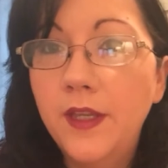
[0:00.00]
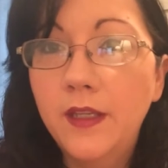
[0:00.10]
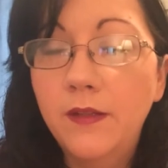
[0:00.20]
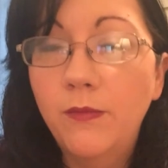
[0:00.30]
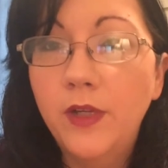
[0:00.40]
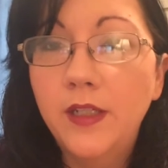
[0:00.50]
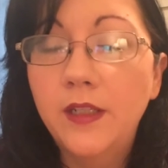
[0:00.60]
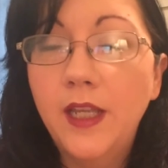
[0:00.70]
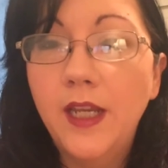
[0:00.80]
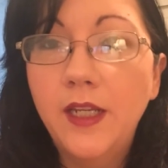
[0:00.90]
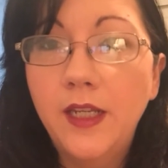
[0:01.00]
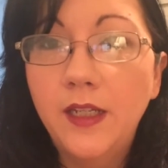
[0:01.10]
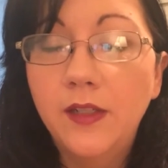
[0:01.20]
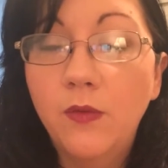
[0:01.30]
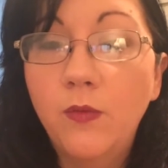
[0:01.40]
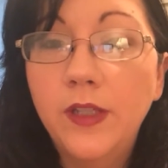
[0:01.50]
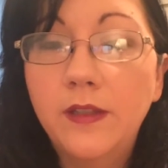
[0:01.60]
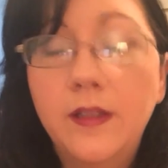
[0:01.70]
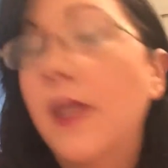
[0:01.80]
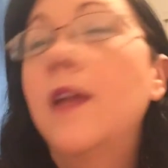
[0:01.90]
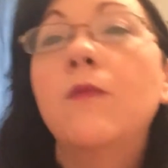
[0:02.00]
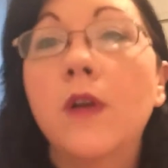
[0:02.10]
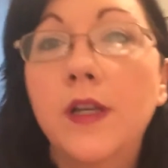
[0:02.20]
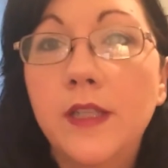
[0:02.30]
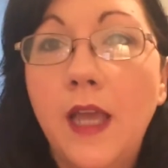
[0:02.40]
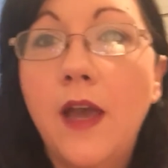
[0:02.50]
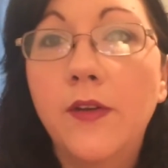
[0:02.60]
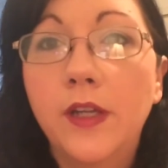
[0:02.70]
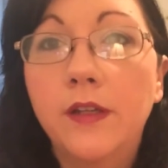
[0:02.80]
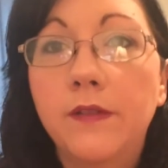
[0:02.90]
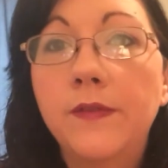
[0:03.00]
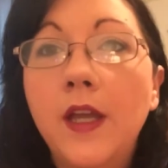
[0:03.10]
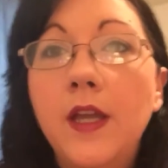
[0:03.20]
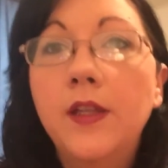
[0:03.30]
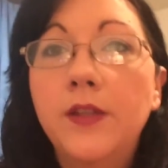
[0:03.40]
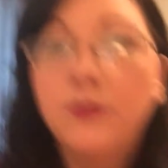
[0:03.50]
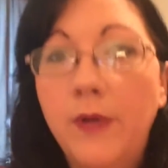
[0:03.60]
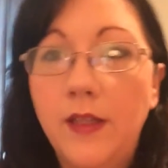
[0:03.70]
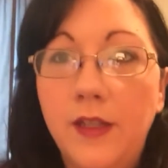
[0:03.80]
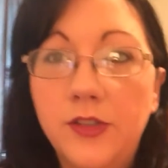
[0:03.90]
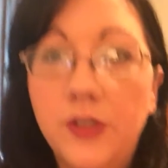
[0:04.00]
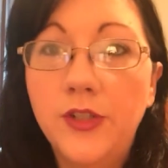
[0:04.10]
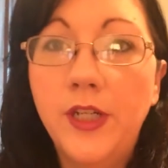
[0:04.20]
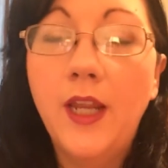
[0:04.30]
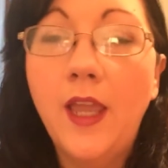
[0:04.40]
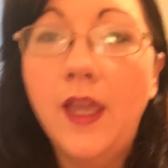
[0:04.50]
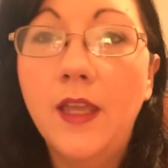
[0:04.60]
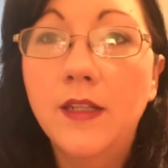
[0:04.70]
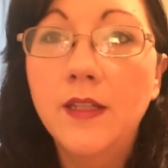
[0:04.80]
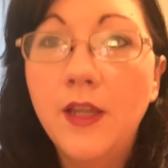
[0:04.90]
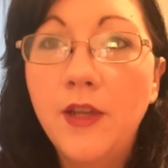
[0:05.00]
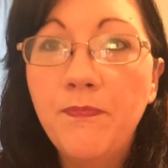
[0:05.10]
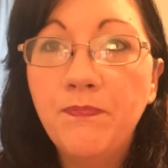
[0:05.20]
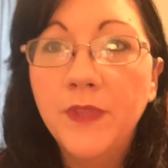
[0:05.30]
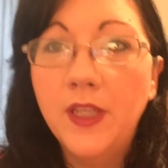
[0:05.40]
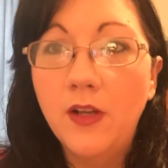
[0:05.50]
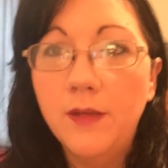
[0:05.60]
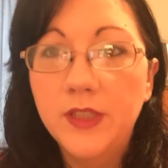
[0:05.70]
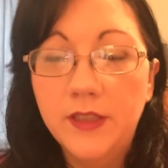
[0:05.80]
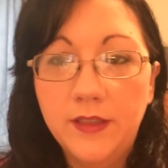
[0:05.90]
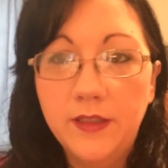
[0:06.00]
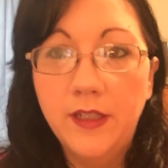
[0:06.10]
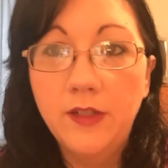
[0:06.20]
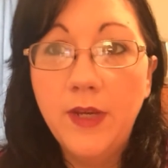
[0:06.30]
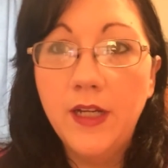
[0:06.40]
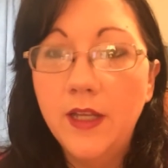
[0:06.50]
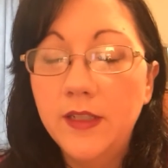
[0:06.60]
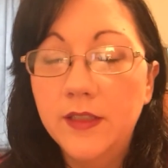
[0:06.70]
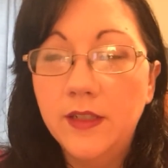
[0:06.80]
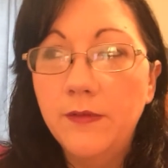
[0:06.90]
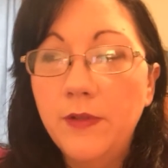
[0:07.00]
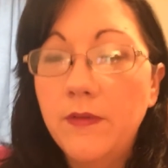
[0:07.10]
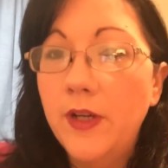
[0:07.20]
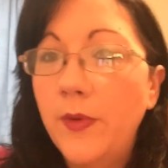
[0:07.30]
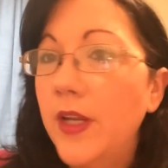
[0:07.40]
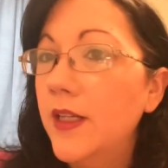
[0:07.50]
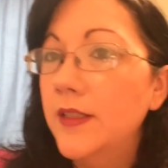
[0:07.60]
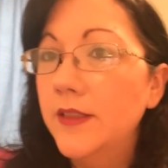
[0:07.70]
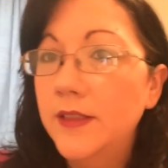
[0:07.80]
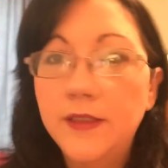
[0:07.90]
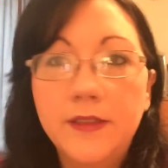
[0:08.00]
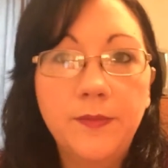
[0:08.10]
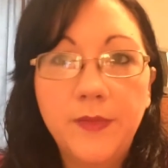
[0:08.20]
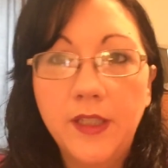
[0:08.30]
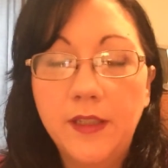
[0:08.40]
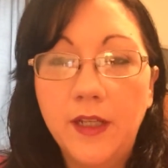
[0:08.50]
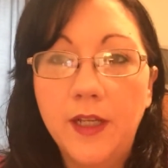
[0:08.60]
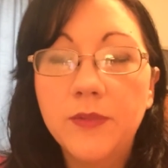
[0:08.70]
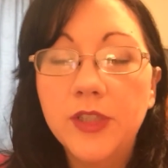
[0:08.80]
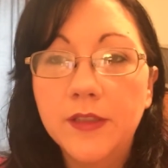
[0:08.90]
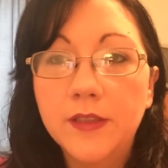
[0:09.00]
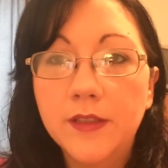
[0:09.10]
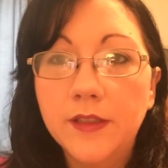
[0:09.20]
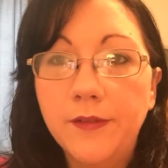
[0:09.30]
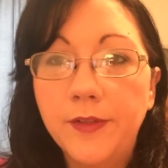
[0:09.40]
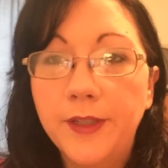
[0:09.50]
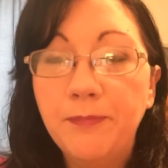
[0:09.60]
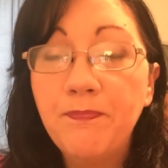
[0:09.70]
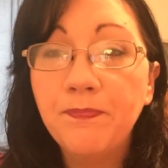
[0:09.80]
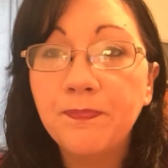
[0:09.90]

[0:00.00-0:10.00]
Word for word: and what they need, you know, what they want out of their weight loss journey. And, you know, I'm just, and you may not discover it right away because this is something that I'm just discovering.